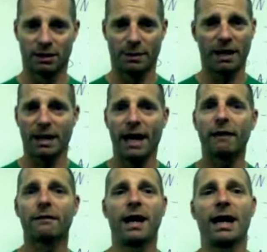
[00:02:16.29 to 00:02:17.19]
it's
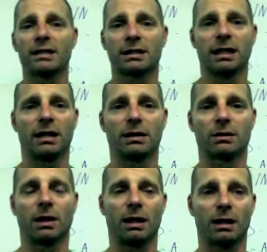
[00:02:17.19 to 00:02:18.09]
about how fast and
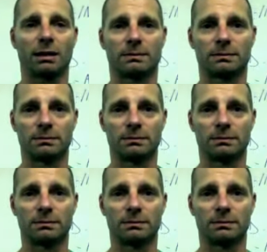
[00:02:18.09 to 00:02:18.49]
how